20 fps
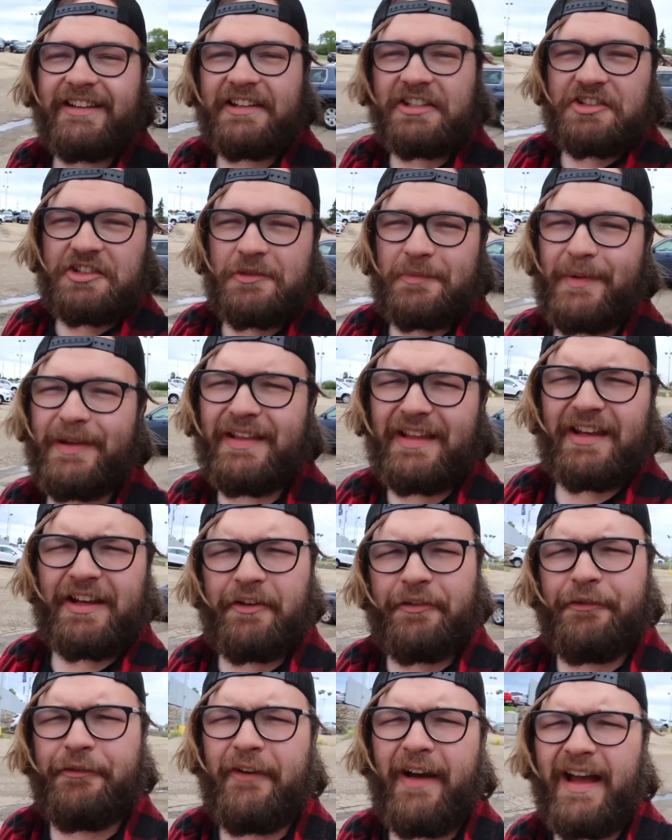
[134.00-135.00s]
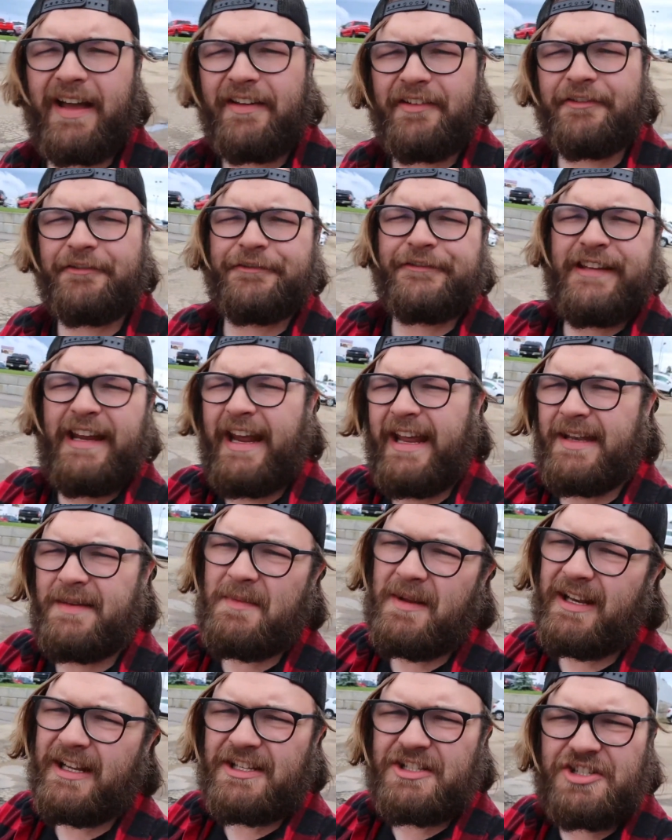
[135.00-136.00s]
this should be like a 5-10
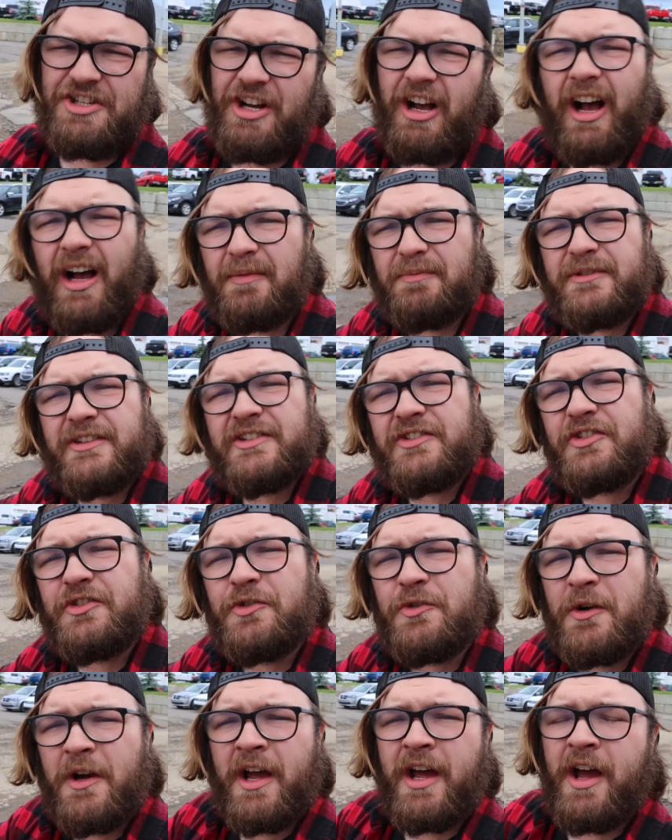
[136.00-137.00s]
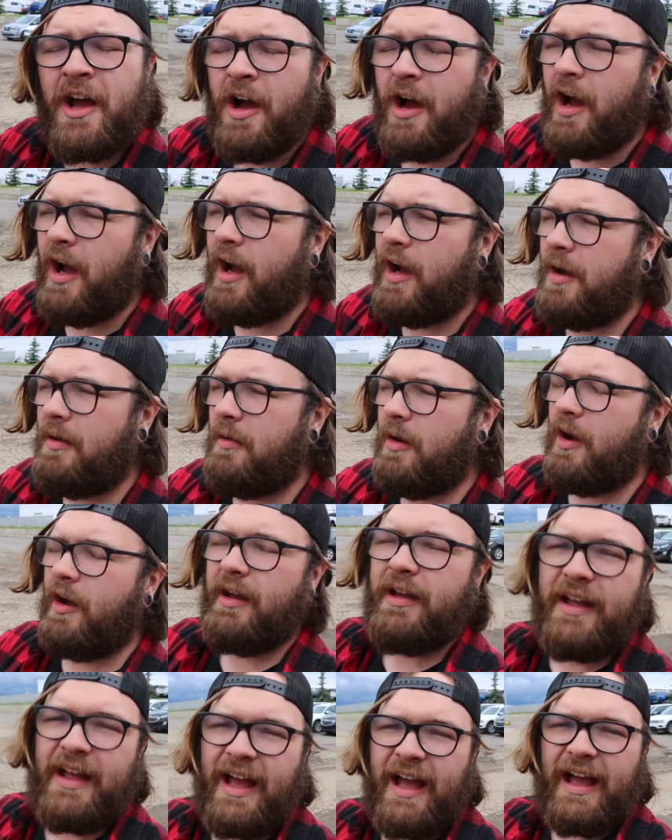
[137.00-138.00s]
minute job to do.
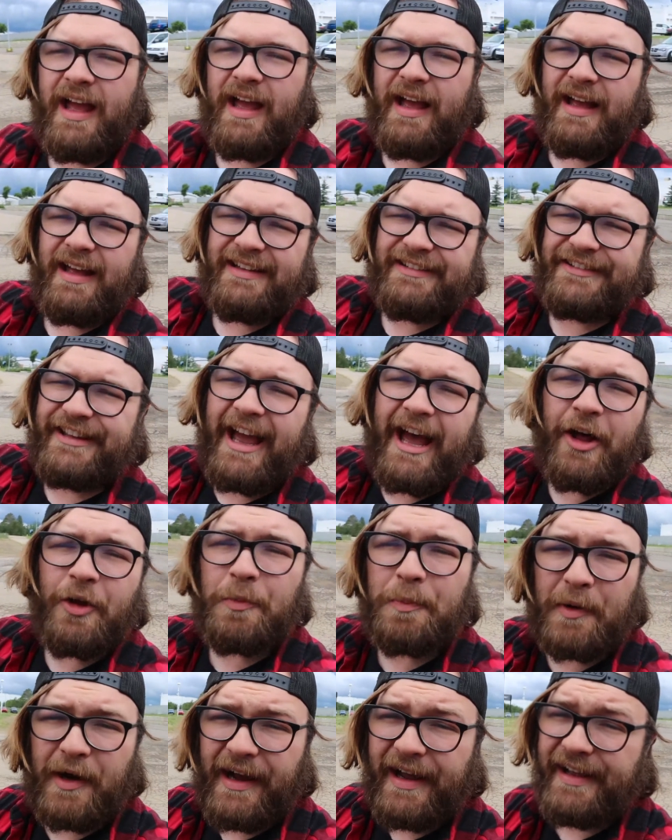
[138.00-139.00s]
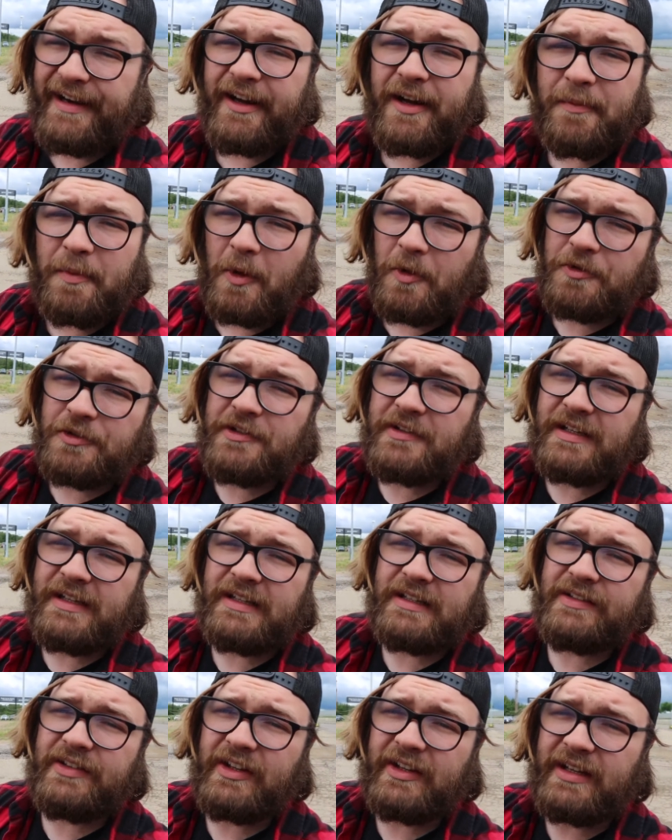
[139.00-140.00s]
To help pry it up, all you
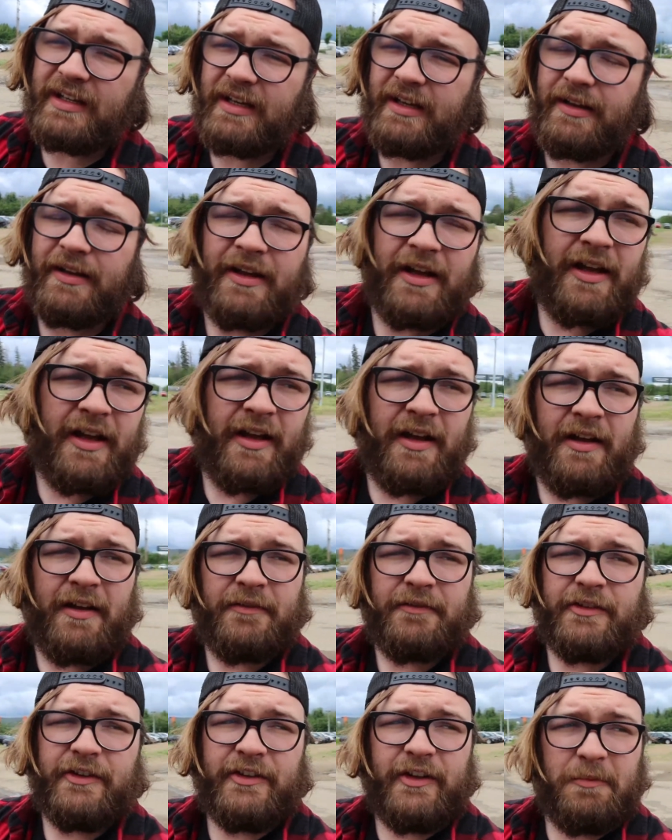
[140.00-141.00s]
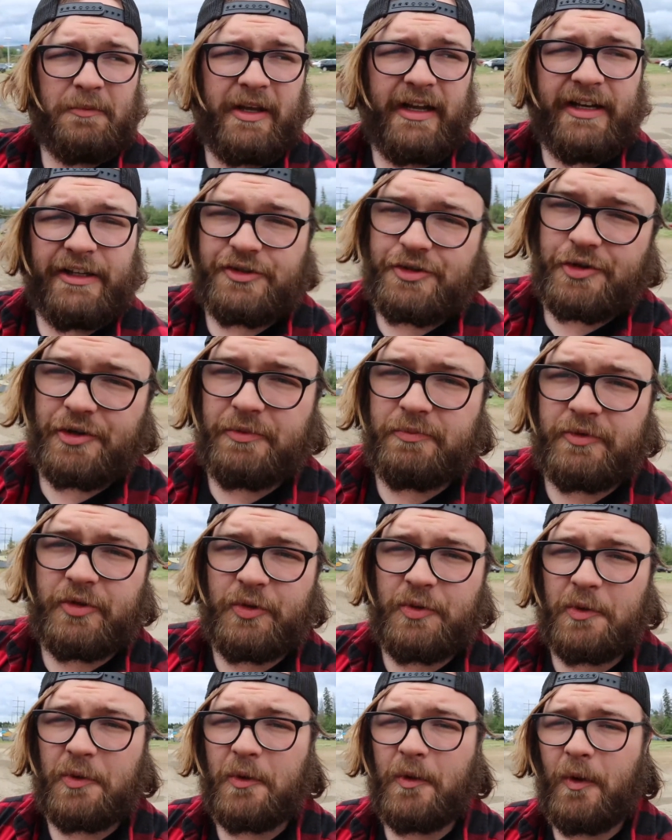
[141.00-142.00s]
need is like some kind of trim
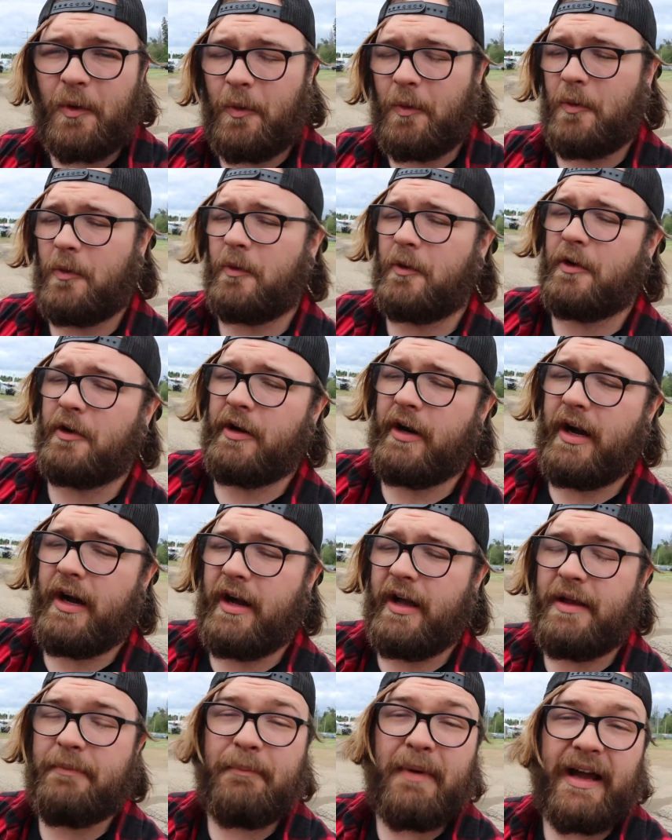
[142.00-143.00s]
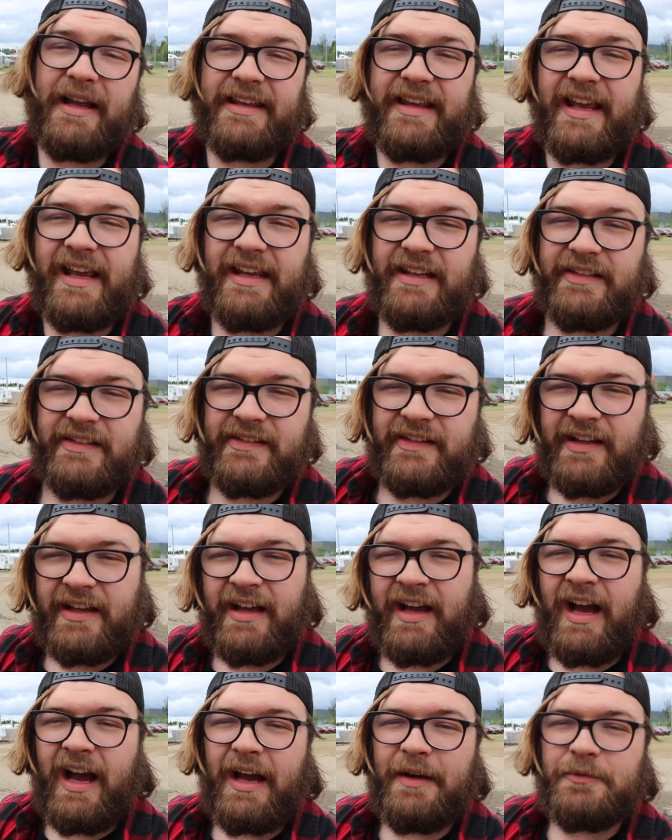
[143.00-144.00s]
tool, or in my case,
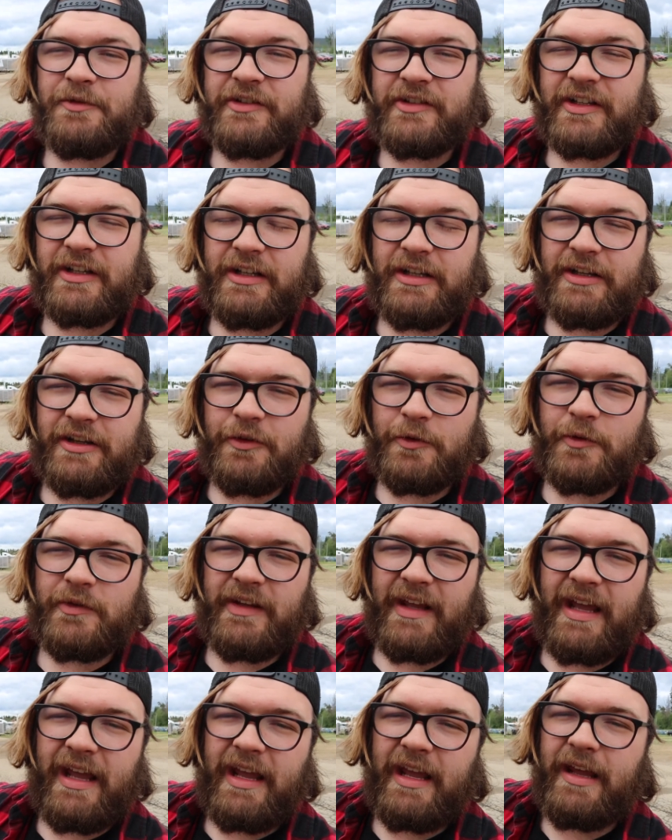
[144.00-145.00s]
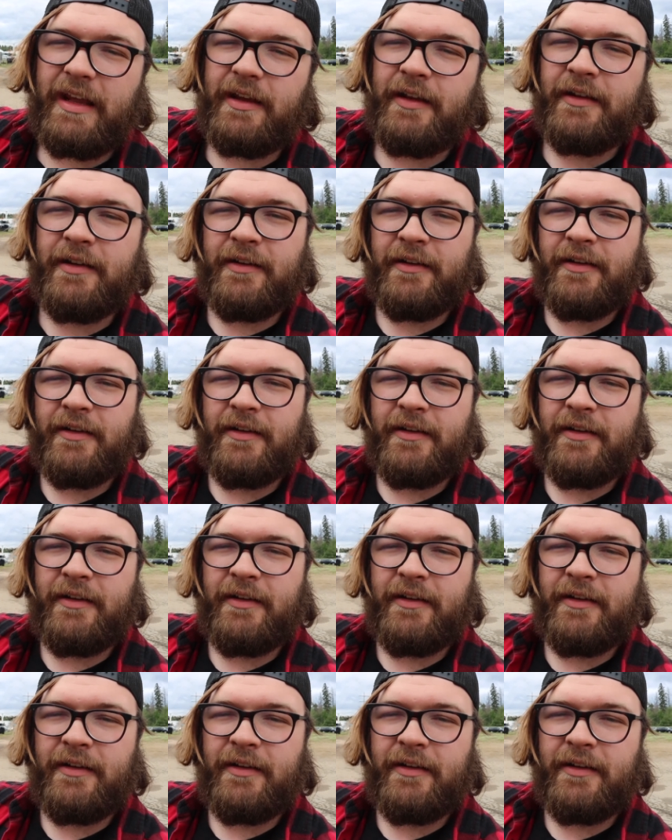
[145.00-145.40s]
I'm just gonna use a